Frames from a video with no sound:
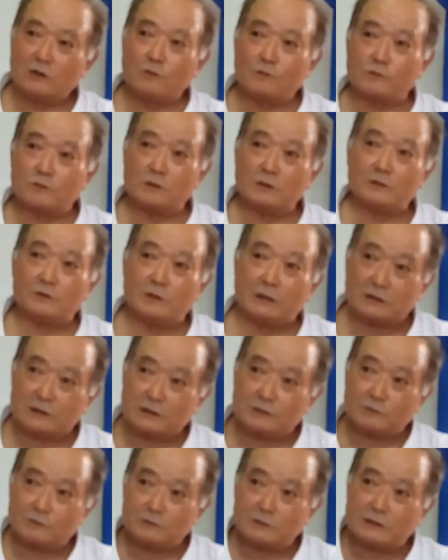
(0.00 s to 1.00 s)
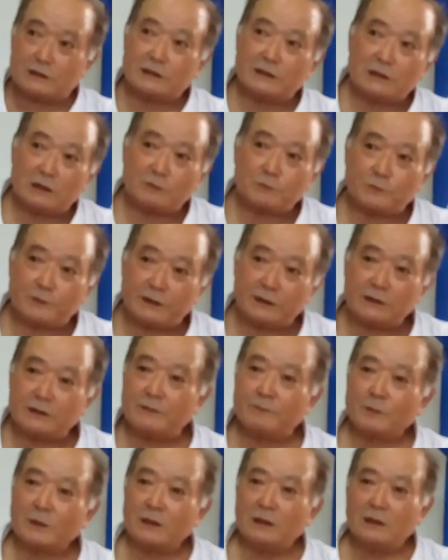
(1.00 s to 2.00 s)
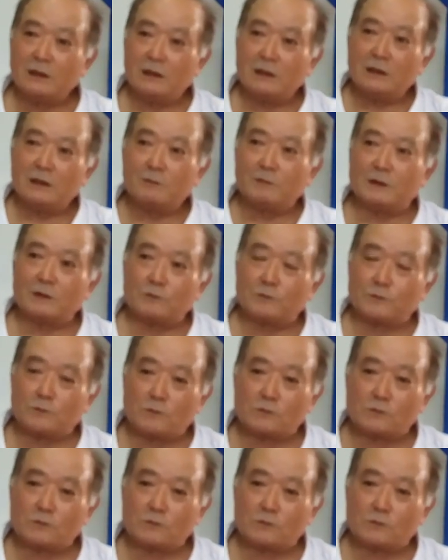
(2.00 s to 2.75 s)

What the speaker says: Of course, you have the airplane, but